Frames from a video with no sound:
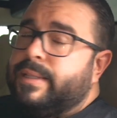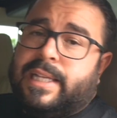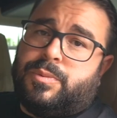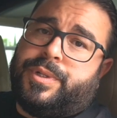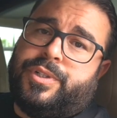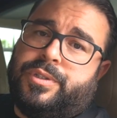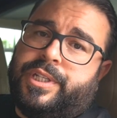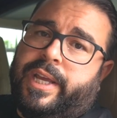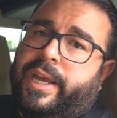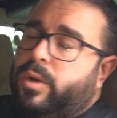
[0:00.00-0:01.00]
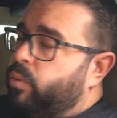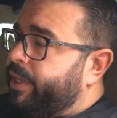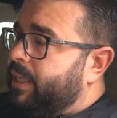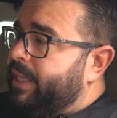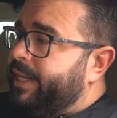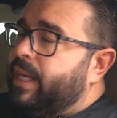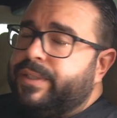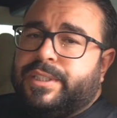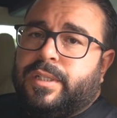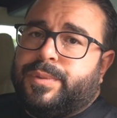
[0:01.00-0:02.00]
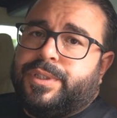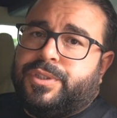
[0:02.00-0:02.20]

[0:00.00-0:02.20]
That's what we're doing today. We're going to lay down these numbers,